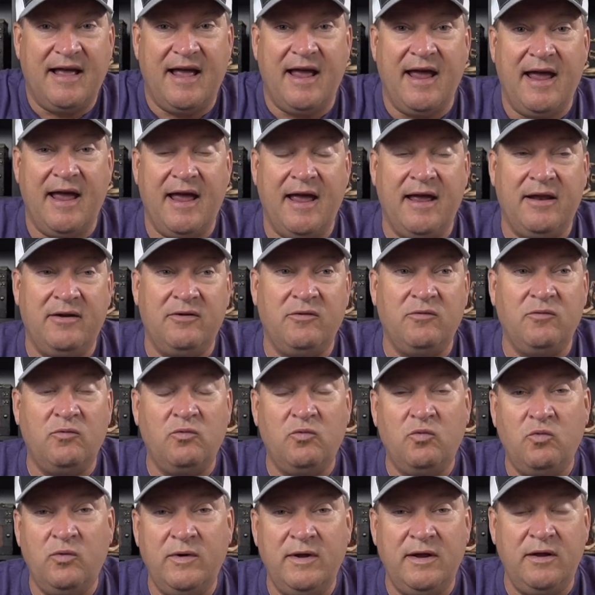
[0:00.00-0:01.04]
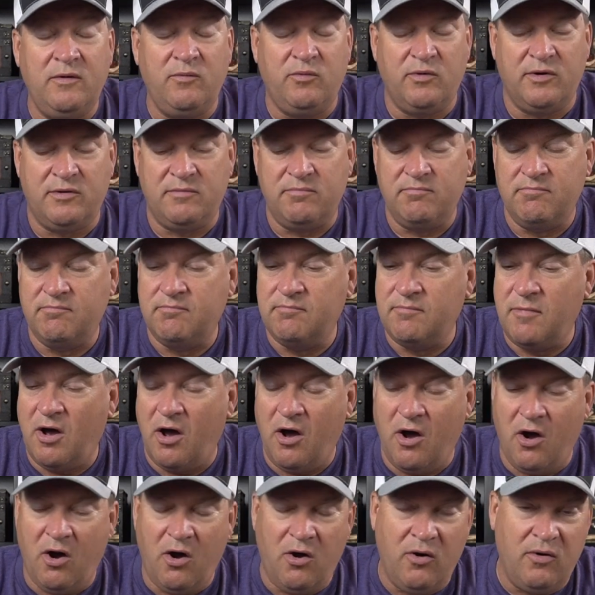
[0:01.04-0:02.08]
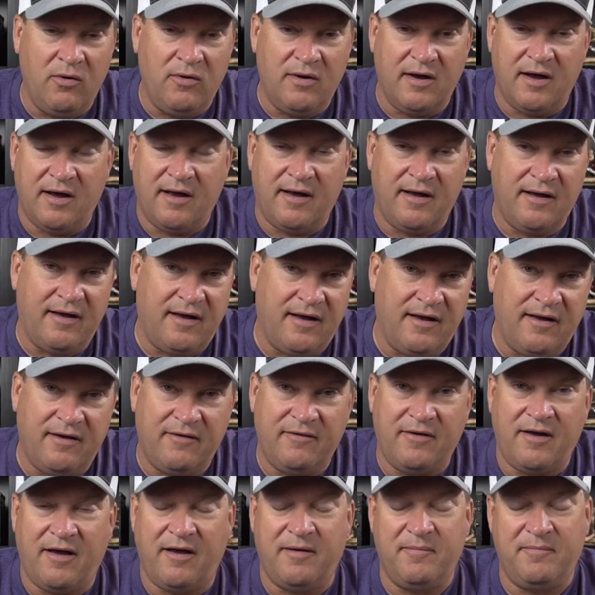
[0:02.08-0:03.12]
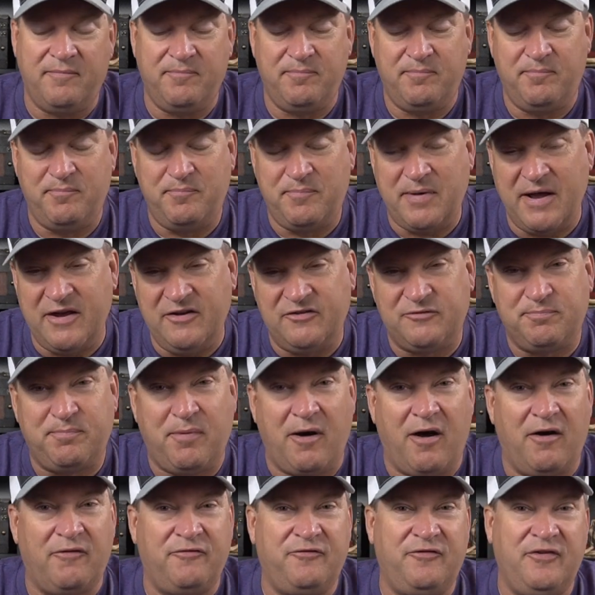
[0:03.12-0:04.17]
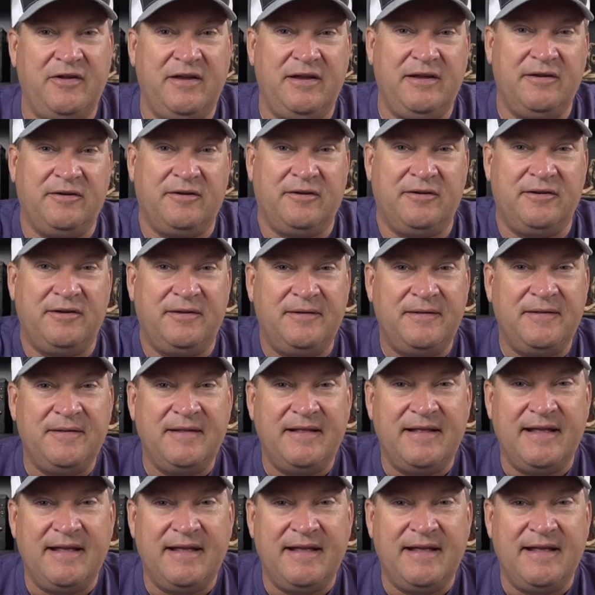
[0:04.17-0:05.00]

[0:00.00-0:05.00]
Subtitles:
and we would mow a baseball field.